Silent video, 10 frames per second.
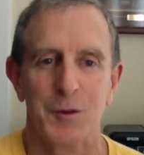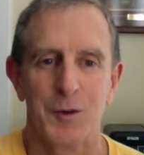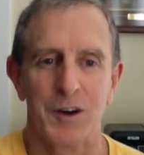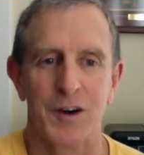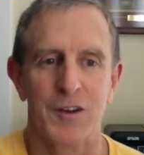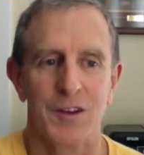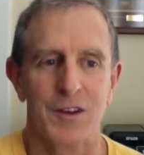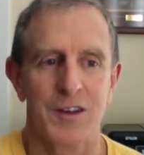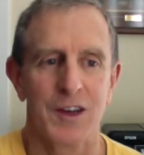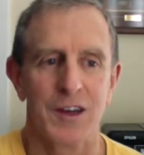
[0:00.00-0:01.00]
regard to
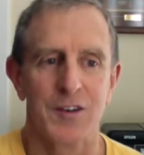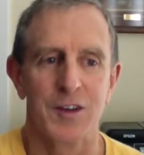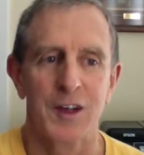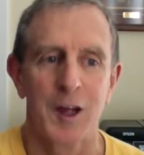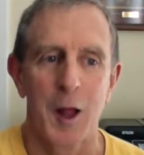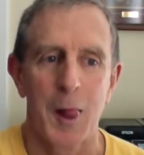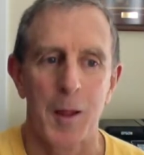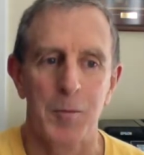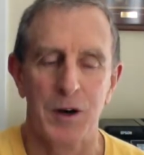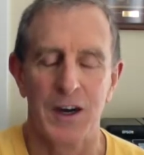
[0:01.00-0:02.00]
the test,
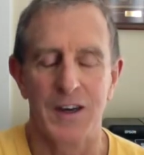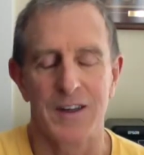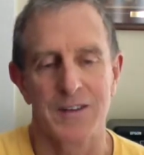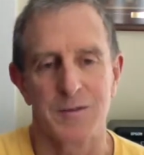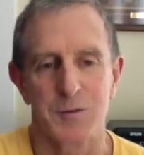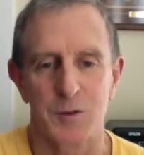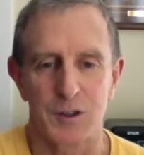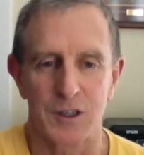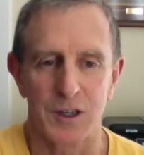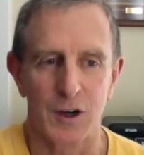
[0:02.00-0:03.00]
but we're
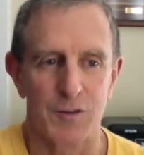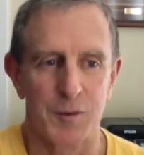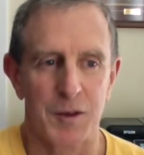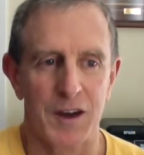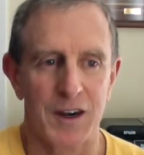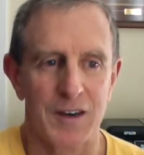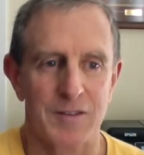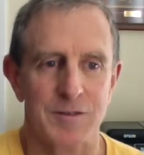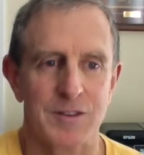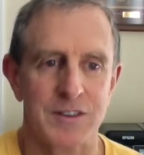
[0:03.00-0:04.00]
going to go from there
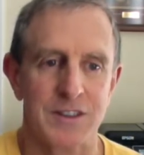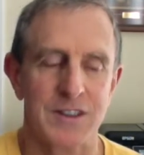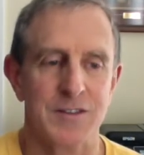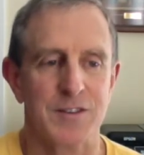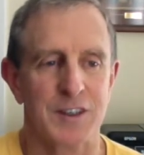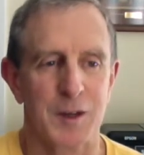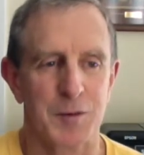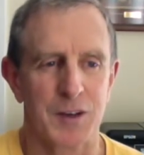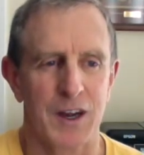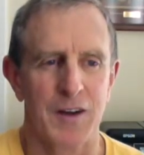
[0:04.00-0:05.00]
and see if it
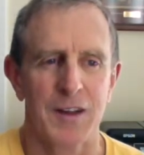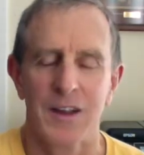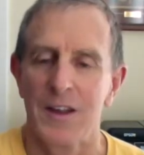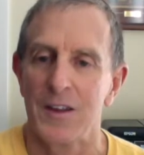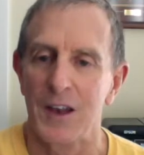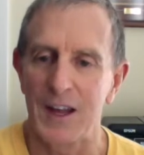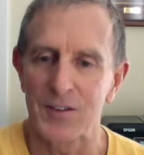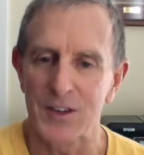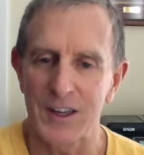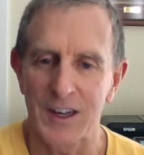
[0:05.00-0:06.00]
keeps it out.
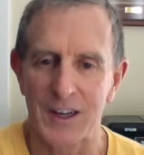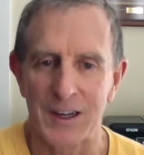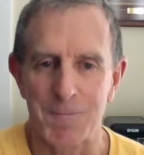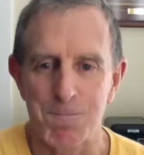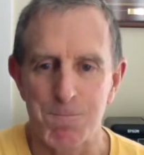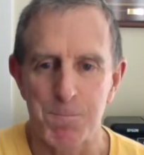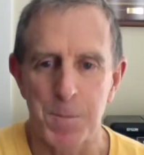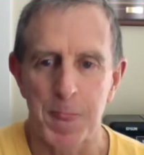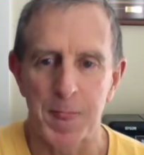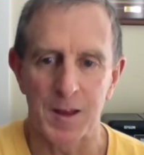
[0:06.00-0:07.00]
Lastly, I'm
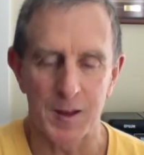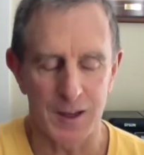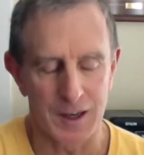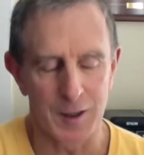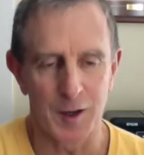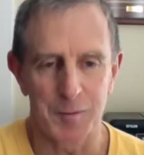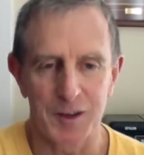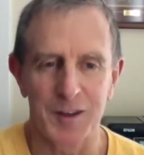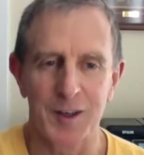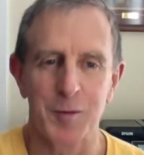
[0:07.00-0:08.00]
getting
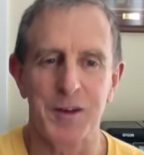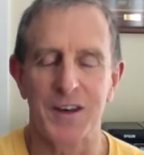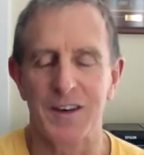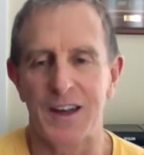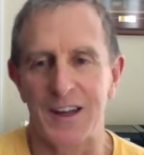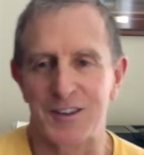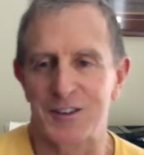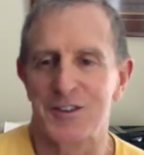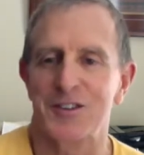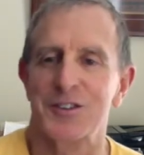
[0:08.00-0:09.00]
a little bit
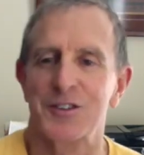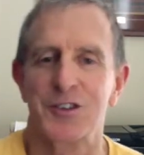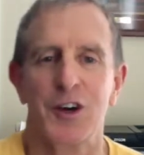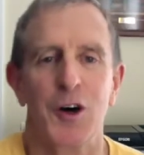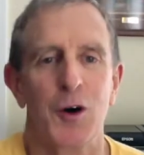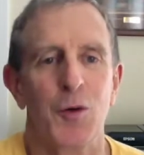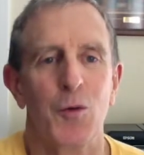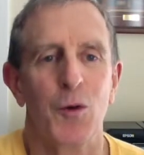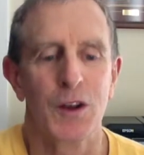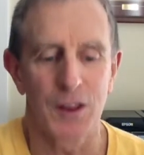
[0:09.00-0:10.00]
anxious, so
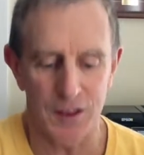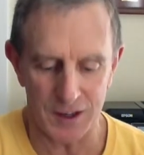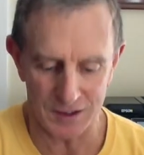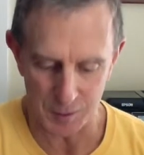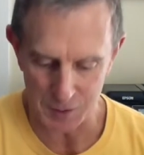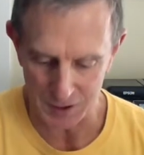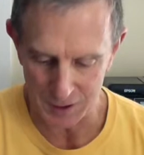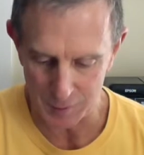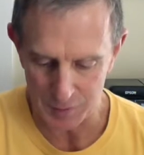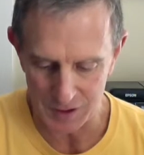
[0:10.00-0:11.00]
one of the things I
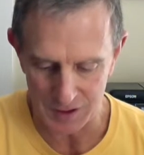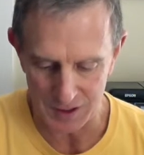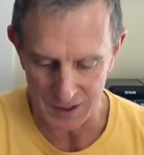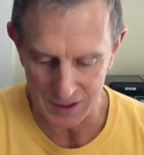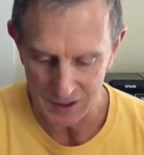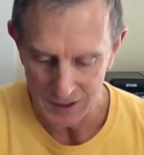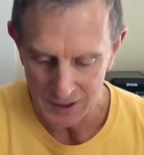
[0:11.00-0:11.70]
picked up in the